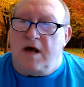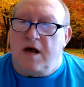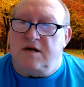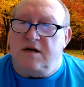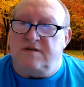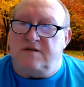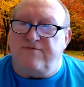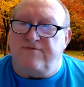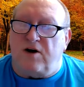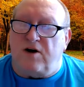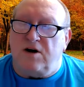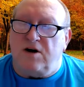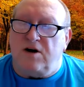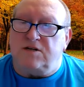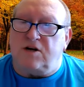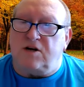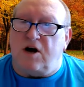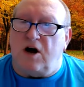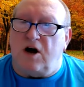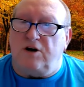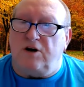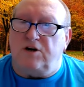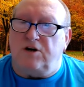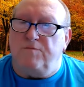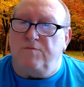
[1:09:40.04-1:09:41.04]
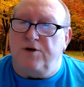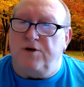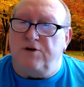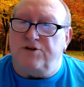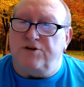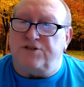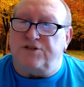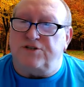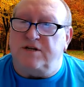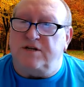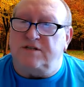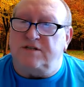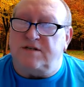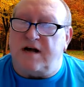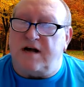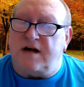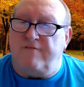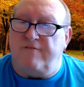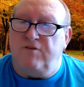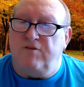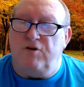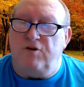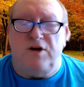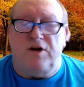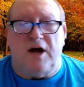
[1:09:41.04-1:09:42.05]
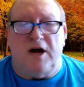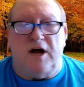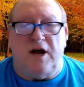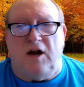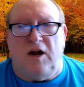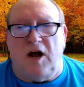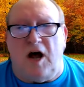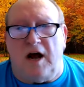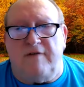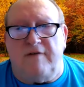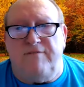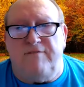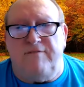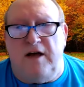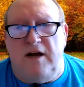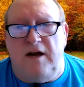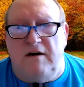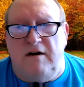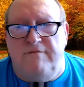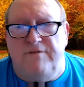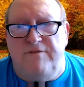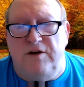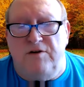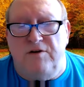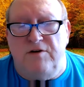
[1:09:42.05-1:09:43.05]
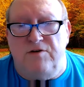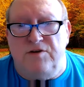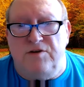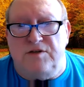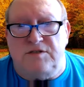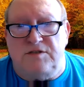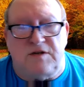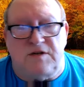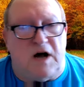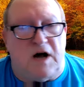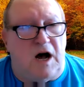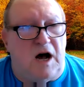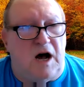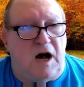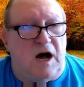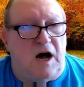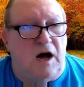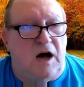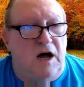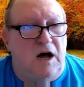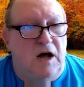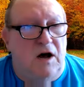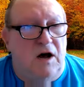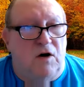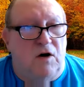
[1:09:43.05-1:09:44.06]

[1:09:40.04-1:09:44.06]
as far as contributions, have you done a lot of interviews for